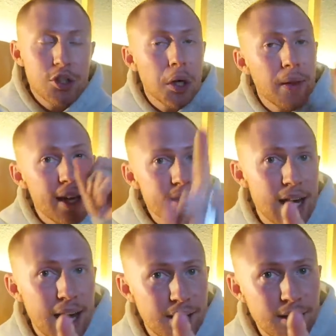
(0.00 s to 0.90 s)
Do you know what they
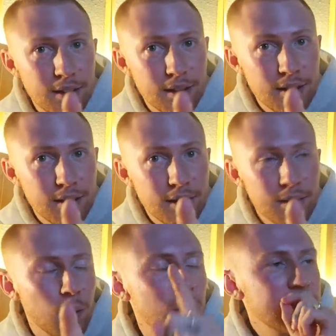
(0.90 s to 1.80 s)
say?
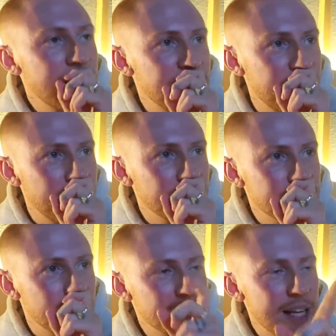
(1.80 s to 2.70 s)
What's that thing?
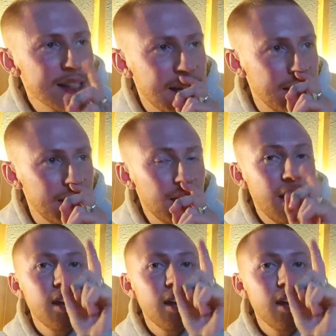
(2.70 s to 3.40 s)
What's that saying?